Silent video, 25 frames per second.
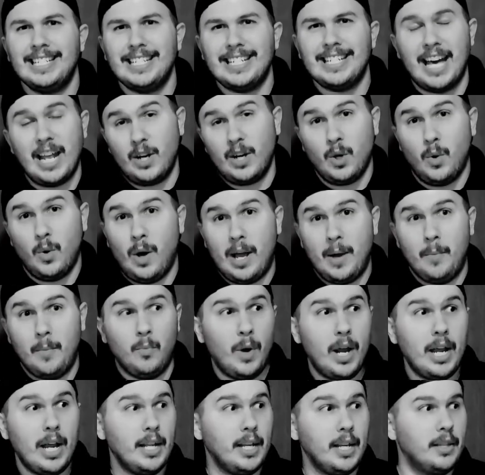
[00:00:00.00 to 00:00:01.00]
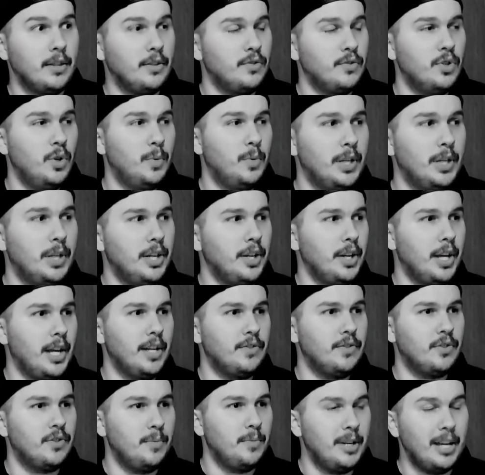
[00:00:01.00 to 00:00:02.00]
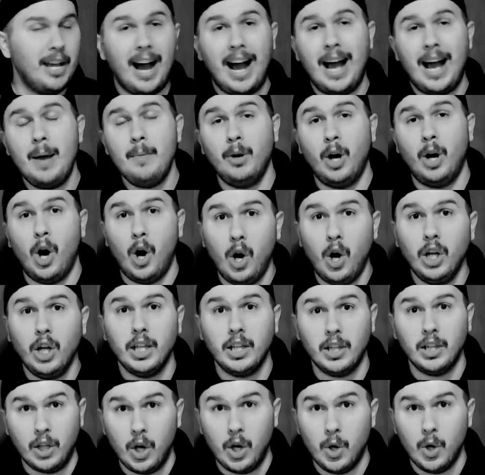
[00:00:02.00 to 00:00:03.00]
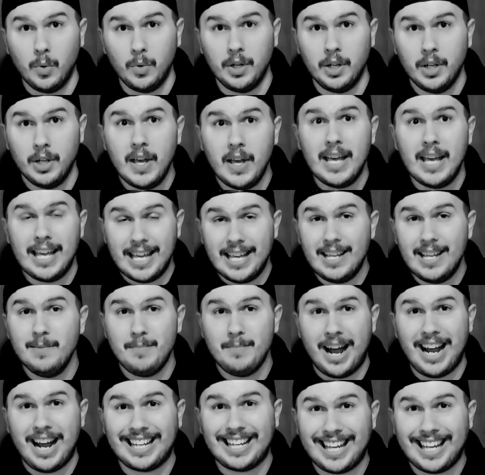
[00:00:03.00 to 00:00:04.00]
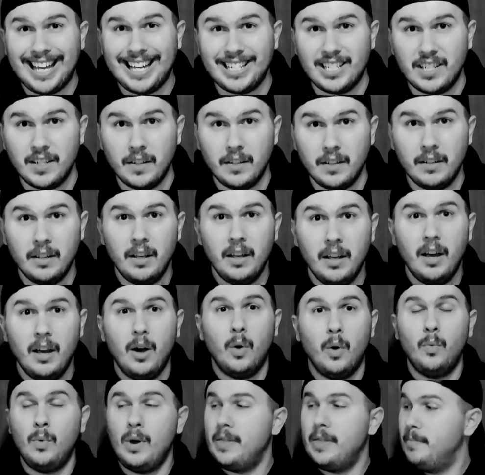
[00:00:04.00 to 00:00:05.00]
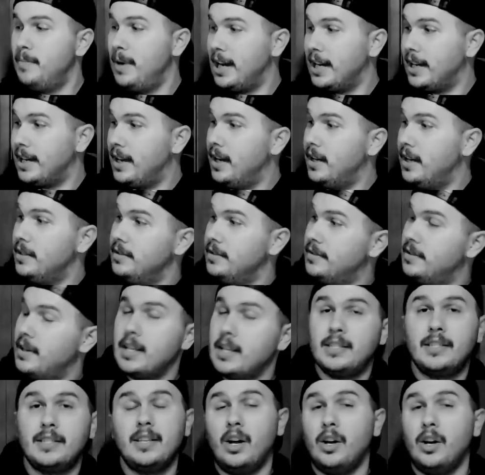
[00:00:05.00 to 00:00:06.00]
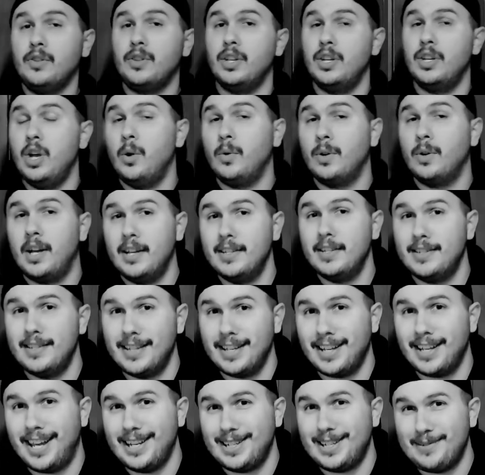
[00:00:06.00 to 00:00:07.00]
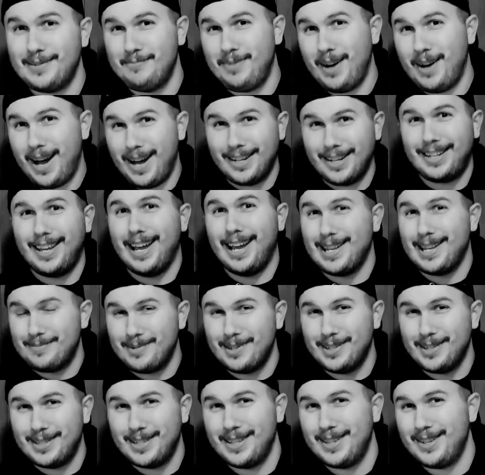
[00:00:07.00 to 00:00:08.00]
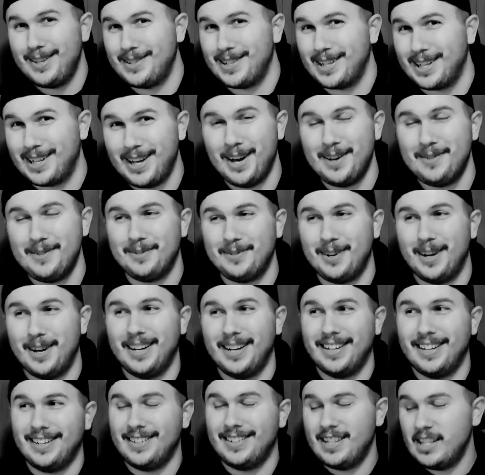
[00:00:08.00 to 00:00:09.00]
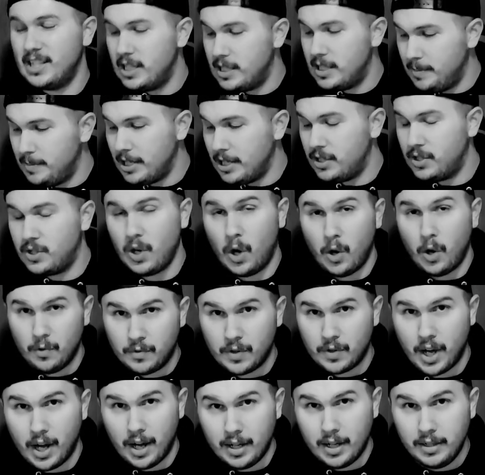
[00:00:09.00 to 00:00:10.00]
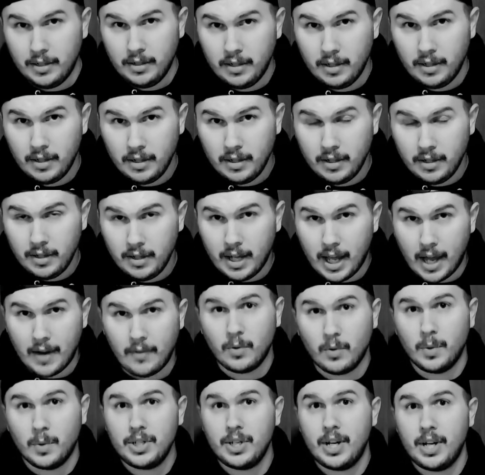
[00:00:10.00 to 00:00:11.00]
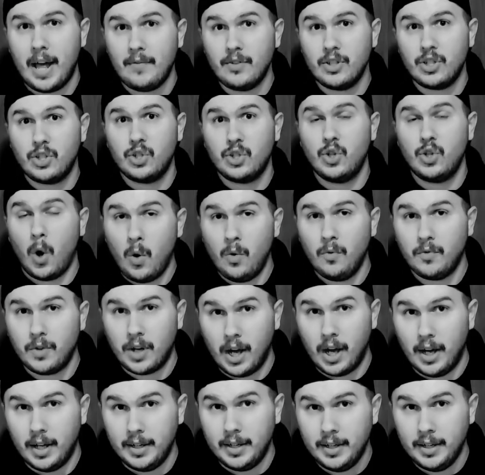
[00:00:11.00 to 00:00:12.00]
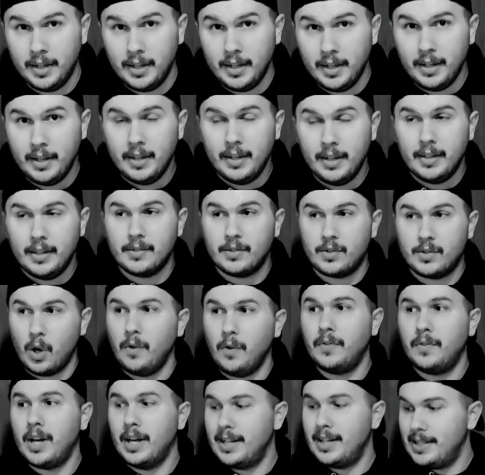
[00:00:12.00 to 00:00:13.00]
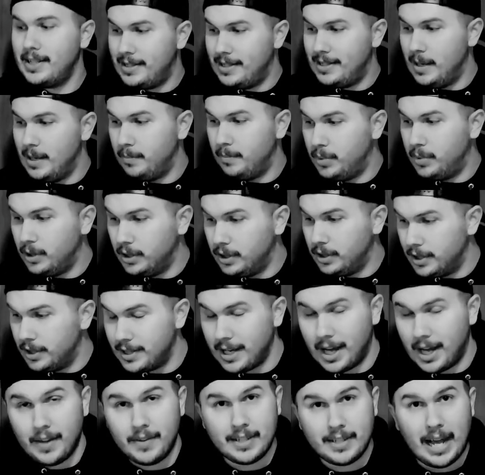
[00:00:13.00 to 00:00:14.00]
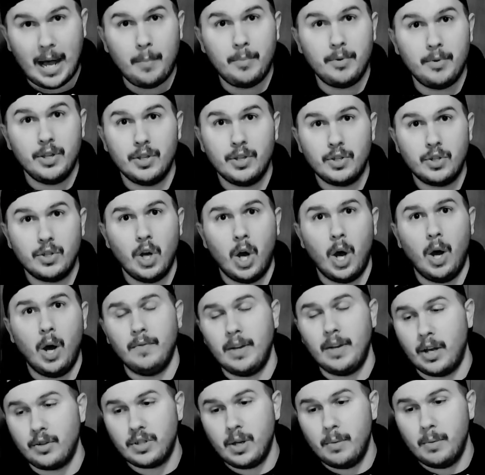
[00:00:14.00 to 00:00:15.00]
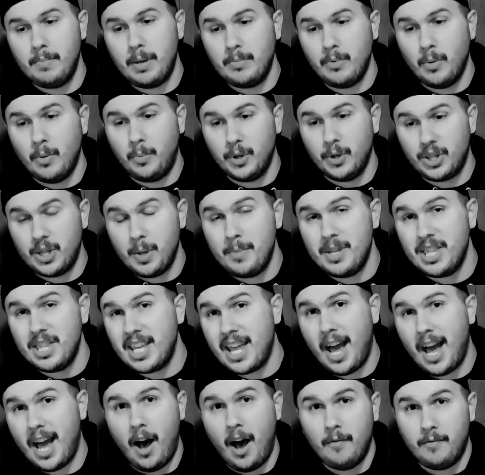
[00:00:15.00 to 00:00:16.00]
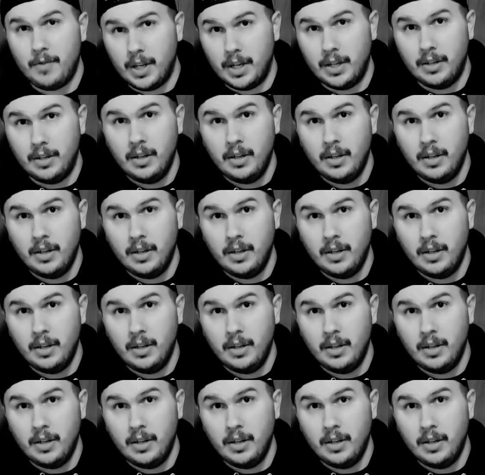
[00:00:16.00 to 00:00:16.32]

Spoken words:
I don't know why I'm waiting. There's no one answer me. I'm all alone in my kitchen with my guns. It's called the No Guns in the Kitchen podcast, but you see there's a gun right here. This is my stove gun. Everyone should have a stove gun. Stove gun is simple. It's on top of the stove. Now, some people put them in the oven.